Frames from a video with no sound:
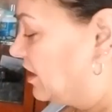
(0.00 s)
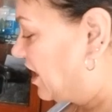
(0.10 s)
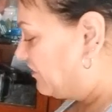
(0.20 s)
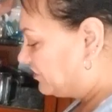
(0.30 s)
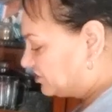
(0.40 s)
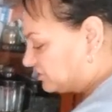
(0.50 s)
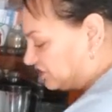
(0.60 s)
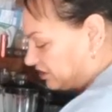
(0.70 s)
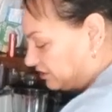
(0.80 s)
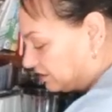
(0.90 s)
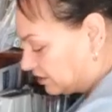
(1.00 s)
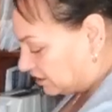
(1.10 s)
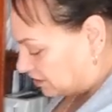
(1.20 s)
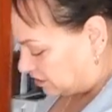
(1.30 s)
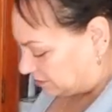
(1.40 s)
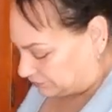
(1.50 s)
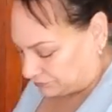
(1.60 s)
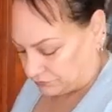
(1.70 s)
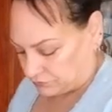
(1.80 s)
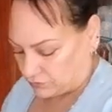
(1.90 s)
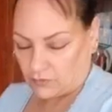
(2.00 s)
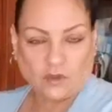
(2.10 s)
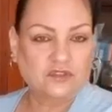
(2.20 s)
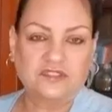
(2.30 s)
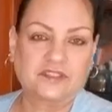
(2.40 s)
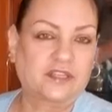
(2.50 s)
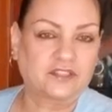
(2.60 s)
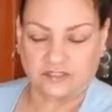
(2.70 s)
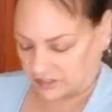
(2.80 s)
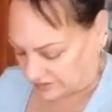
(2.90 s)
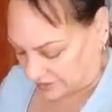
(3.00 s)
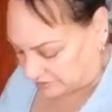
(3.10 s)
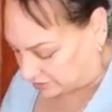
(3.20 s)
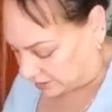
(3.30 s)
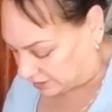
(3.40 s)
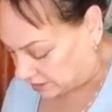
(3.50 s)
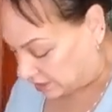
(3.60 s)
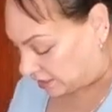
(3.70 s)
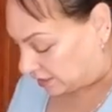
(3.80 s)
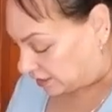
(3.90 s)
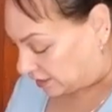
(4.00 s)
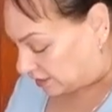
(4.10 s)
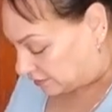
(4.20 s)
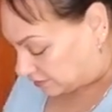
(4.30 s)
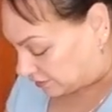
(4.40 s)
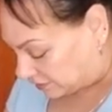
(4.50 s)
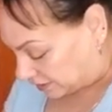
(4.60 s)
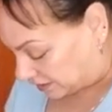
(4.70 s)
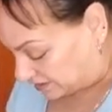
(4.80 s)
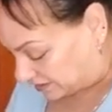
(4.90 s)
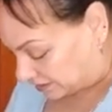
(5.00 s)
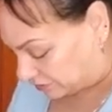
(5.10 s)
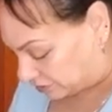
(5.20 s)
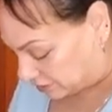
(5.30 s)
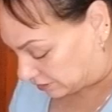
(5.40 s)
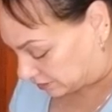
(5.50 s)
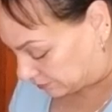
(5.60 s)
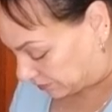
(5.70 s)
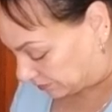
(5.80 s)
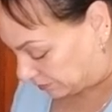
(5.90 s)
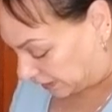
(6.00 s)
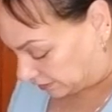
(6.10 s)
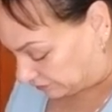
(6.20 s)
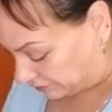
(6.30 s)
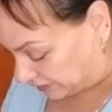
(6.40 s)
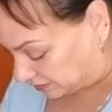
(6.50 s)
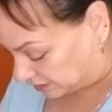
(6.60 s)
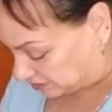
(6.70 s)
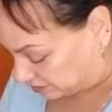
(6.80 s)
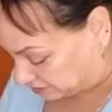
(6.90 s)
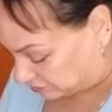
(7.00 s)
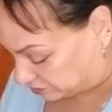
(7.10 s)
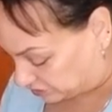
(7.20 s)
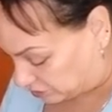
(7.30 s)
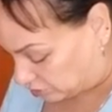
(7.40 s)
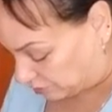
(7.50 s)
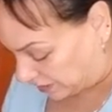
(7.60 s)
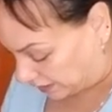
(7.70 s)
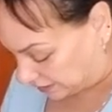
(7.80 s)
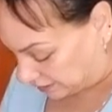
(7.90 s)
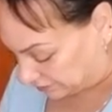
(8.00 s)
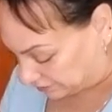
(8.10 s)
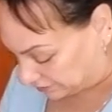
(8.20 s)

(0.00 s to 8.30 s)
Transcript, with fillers: like half inch thin, or just cut it to the size you like. Like I said, if you're a big bacon fiend, then you can use the whole packet.